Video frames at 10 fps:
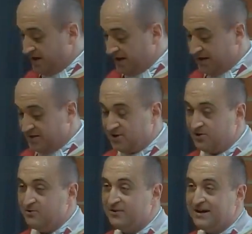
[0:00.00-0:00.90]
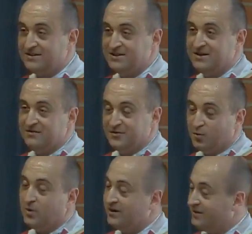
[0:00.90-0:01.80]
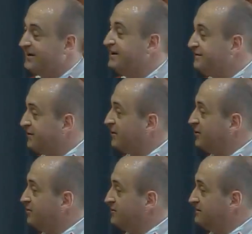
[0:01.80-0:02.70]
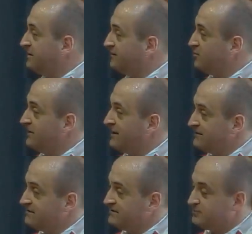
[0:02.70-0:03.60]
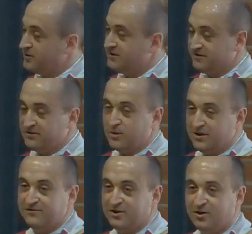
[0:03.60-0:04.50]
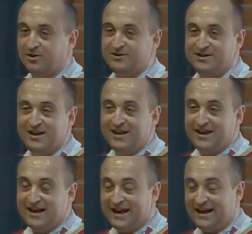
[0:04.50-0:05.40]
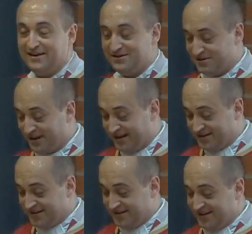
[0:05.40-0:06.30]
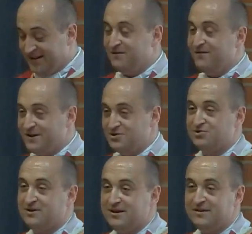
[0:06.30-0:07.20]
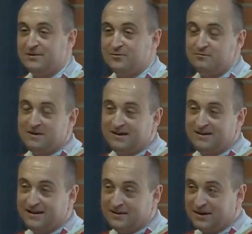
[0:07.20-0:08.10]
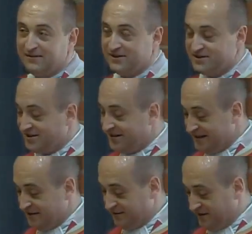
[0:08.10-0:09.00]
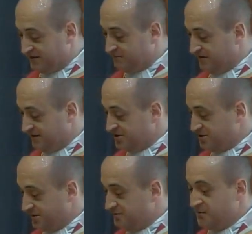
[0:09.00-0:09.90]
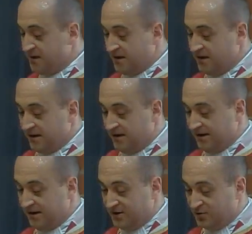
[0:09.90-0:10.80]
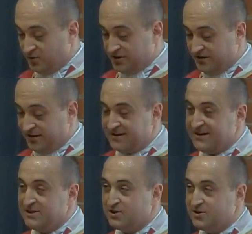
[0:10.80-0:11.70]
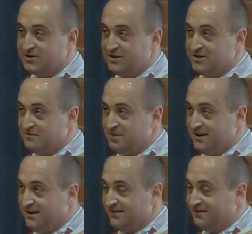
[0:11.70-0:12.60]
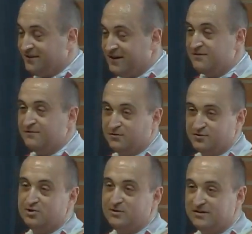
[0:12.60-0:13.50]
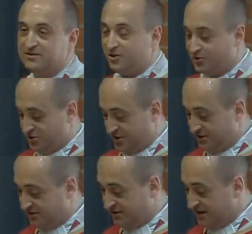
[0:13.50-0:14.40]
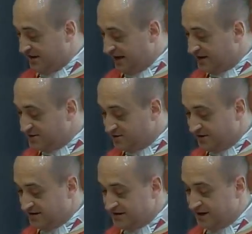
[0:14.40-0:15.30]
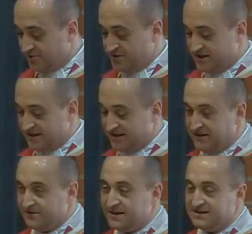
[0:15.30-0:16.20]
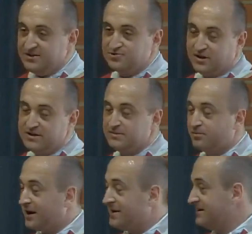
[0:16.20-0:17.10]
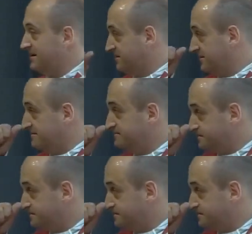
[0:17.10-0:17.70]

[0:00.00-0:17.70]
he knew that the will that he followed above all else was the will of God, and that eventually that would mean him having to leave his position in order that he could be faithful to his conscience and to the integrity that he tried to practice.